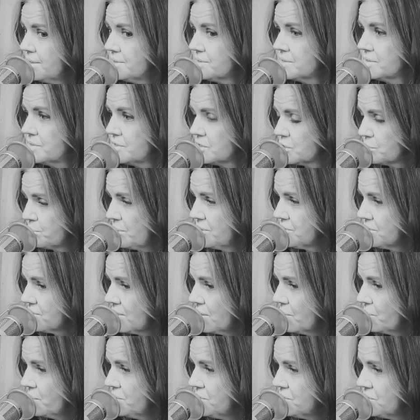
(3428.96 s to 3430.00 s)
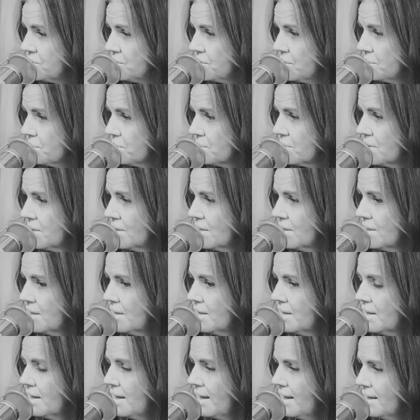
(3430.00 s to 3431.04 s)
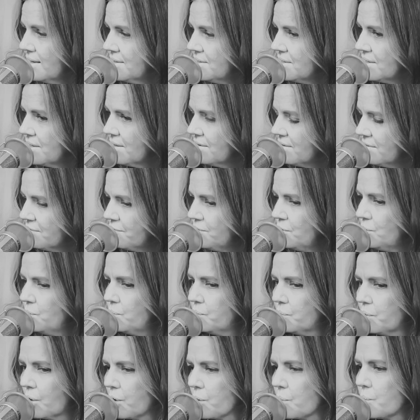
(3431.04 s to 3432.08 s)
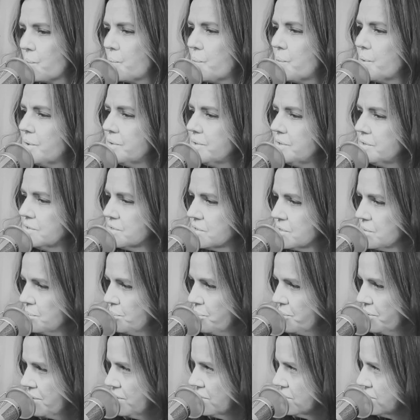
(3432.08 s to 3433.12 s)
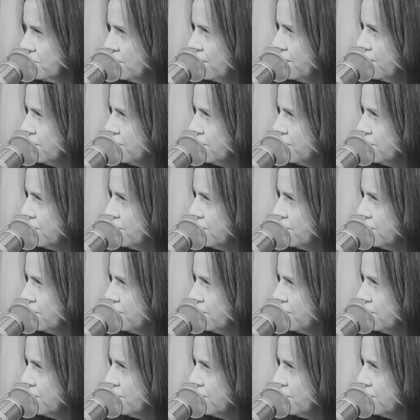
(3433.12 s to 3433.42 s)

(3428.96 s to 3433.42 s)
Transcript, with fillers: and to dispense that wisdom. And, and if you are willing to bring it to